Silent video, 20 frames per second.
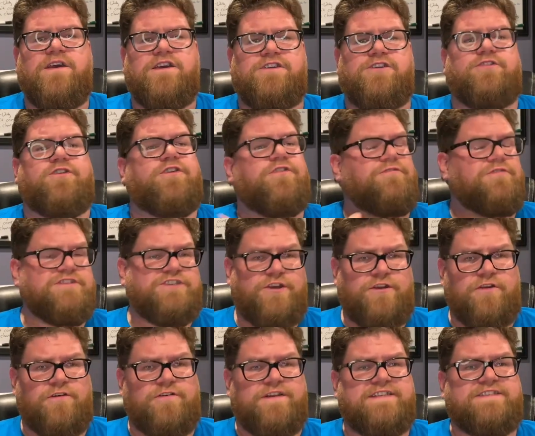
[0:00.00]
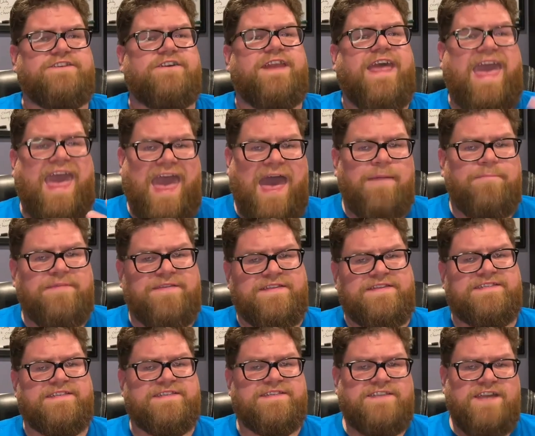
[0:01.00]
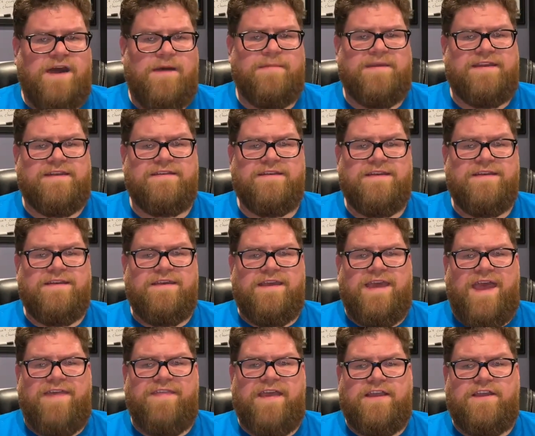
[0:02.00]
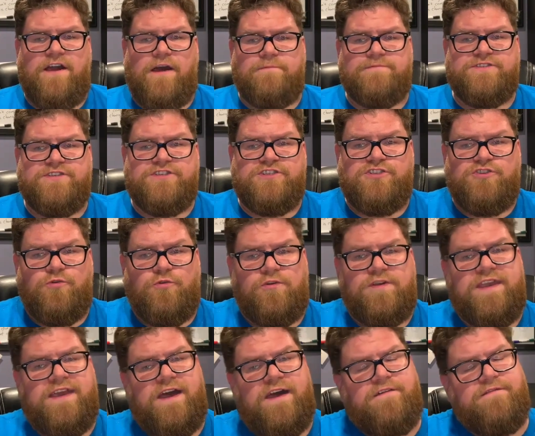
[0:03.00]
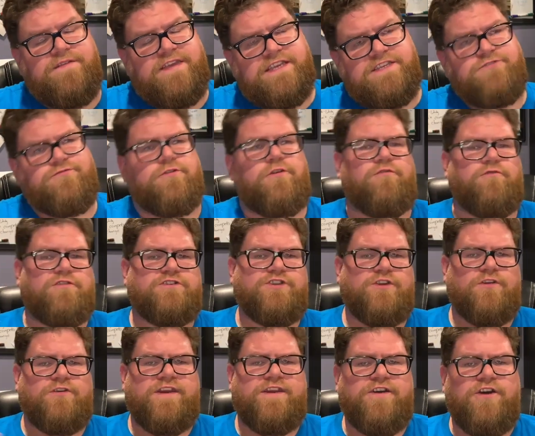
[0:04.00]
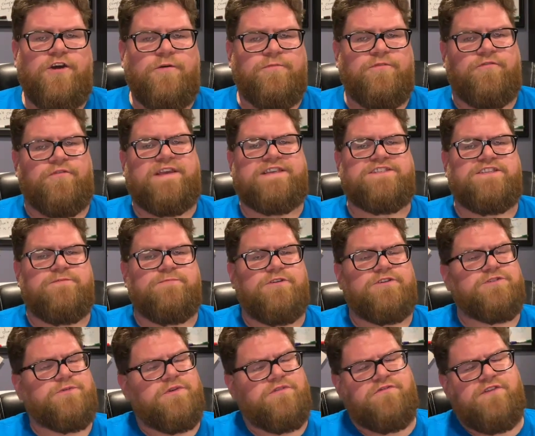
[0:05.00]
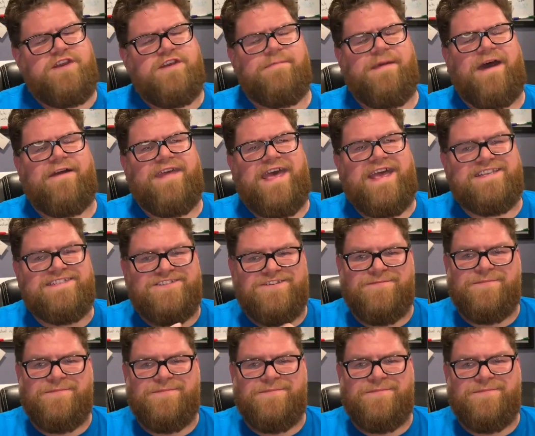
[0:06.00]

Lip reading: you're going to return. It's going to happen. This is coming. And then comes the story of Israel returning home. The rest of the books we read about. Esther